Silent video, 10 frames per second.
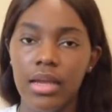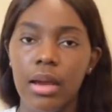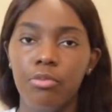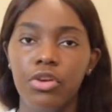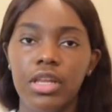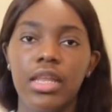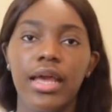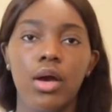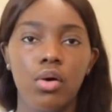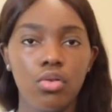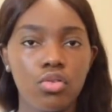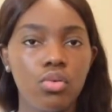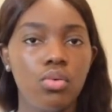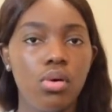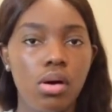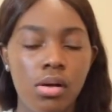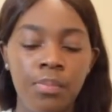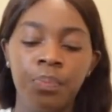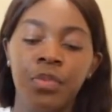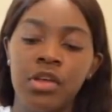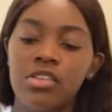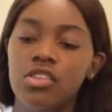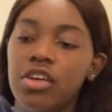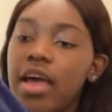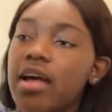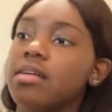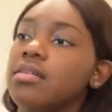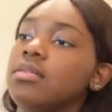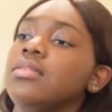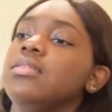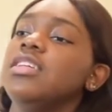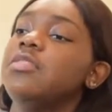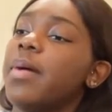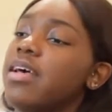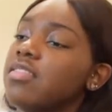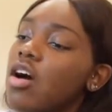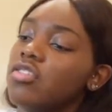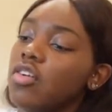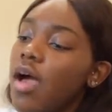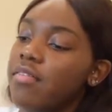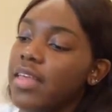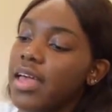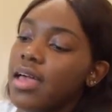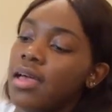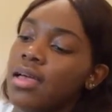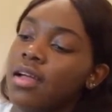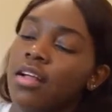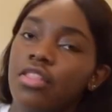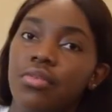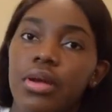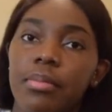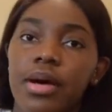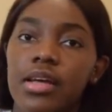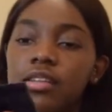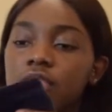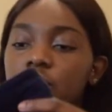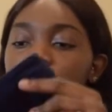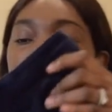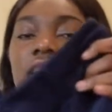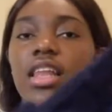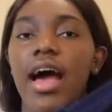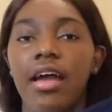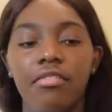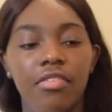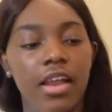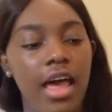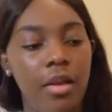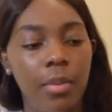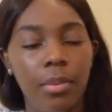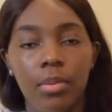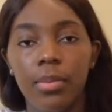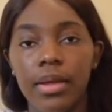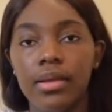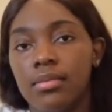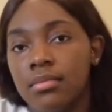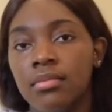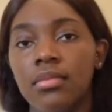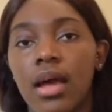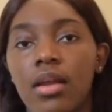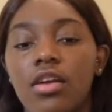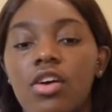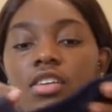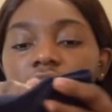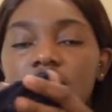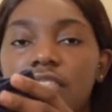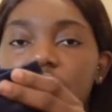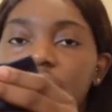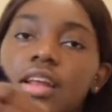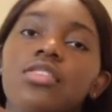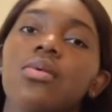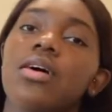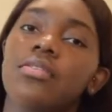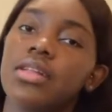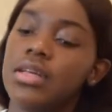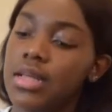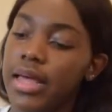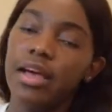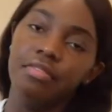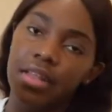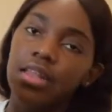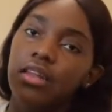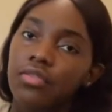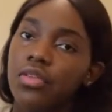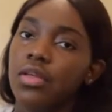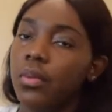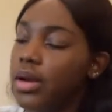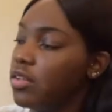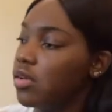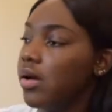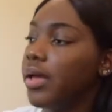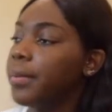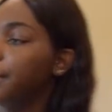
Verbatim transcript: I'm really like old school. So yeah, these pants also have like three buttons, which is a lot for a lot of people, but I don't know, it's different. That's why I really, like I fell in love with it when I saw it.